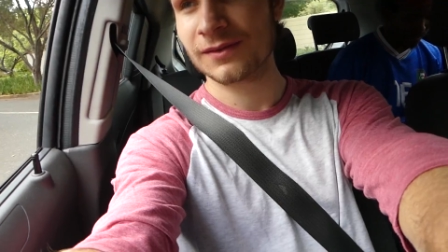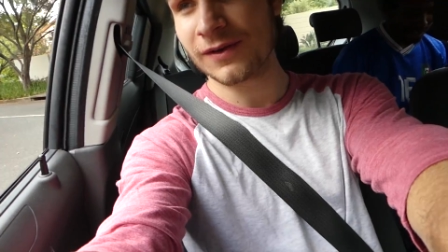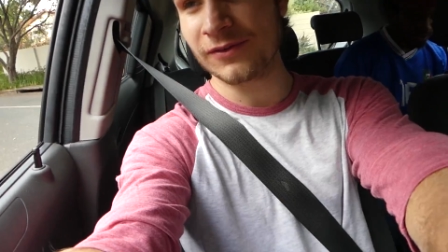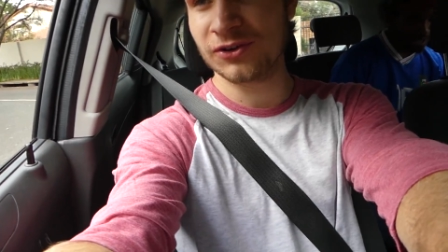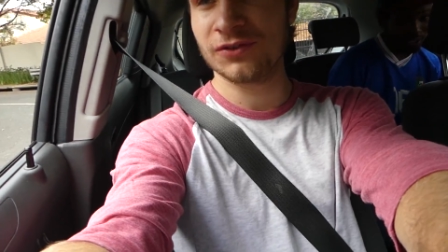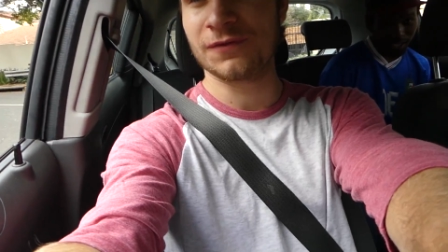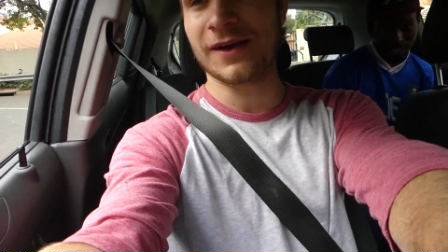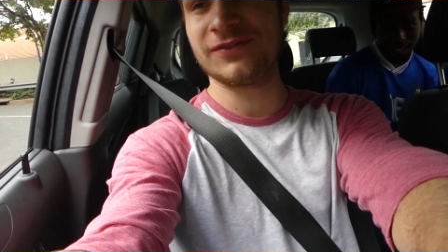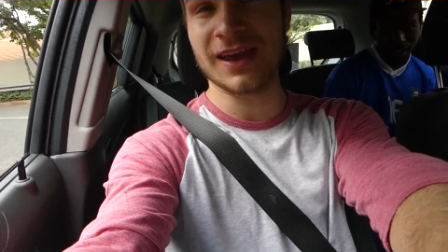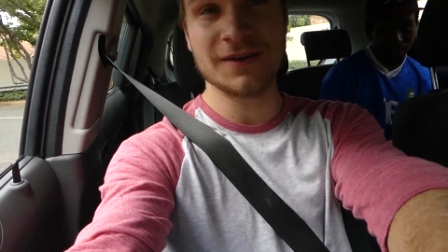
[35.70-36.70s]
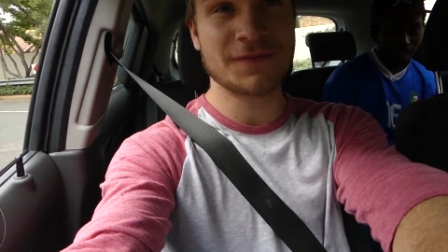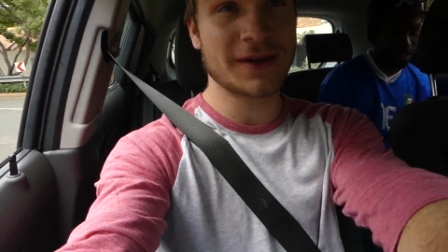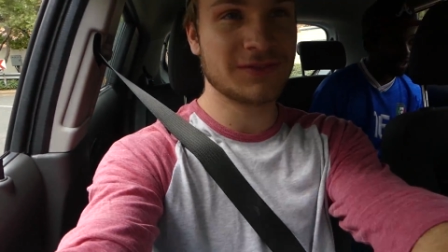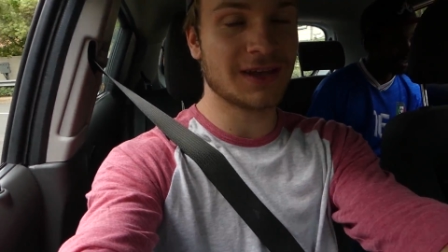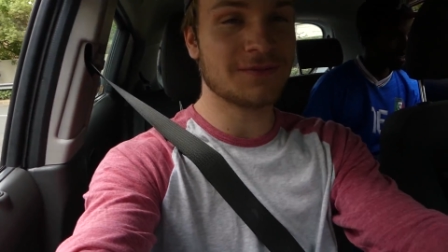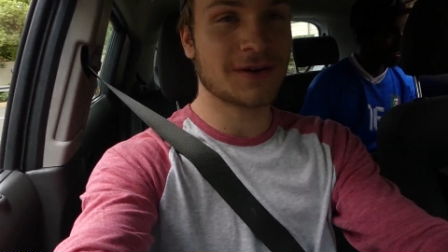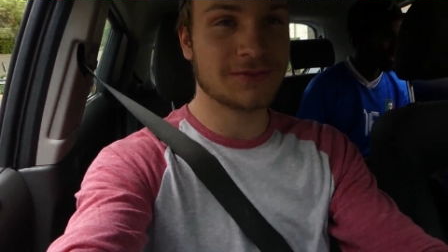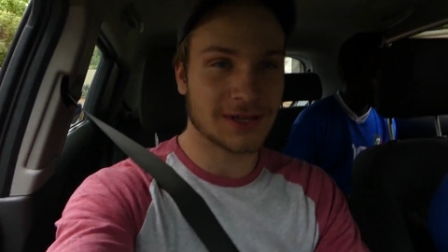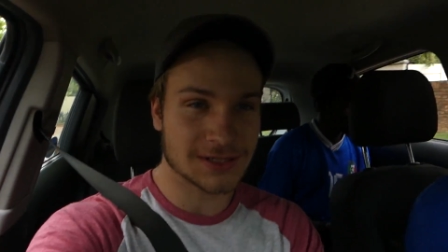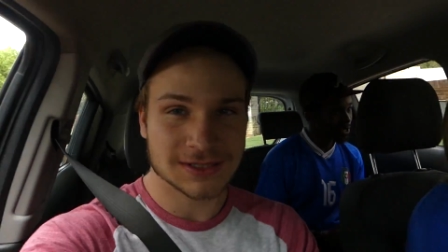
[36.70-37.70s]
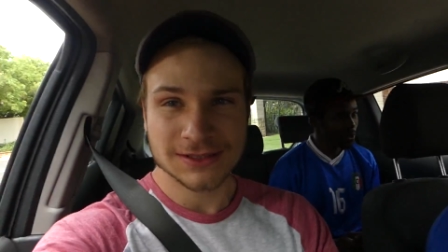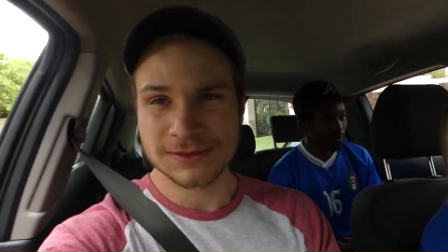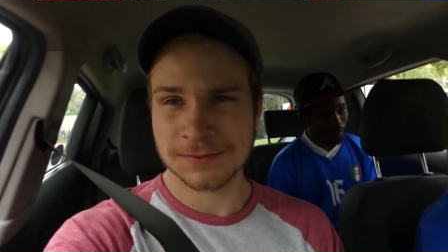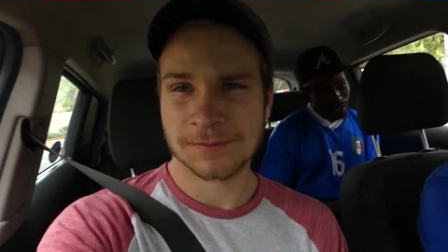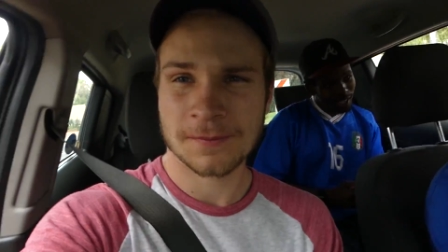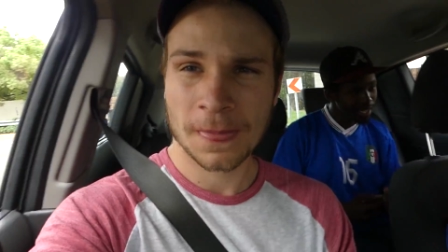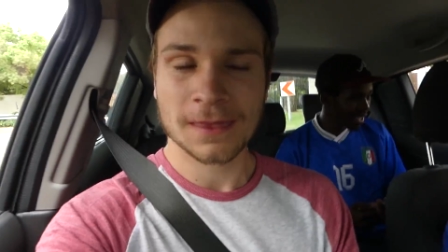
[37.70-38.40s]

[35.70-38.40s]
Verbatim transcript: 510, 510, 510. So far.